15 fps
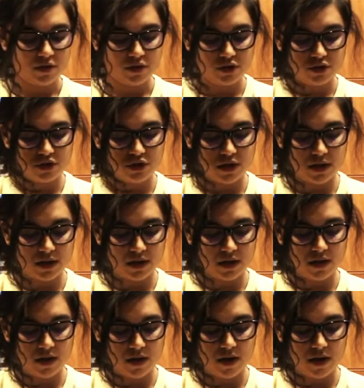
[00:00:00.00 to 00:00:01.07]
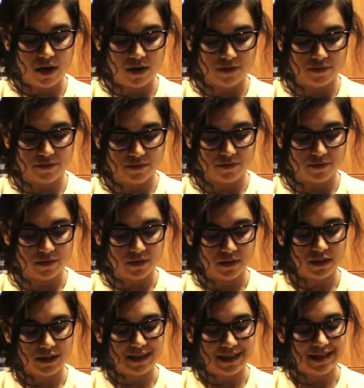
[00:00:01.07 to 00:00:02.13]
shaking off
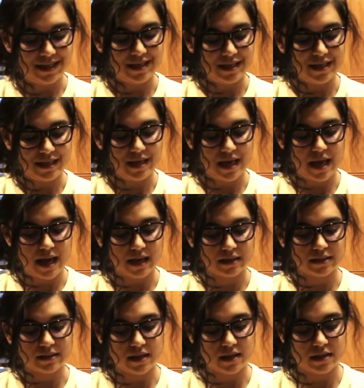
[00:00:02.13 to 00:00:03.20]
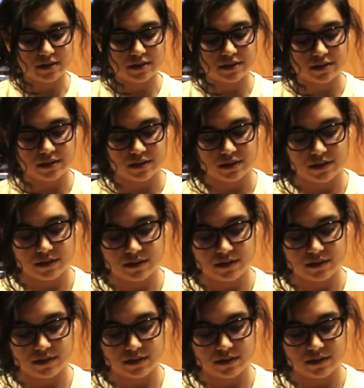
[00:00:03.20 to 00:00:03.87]
the excess.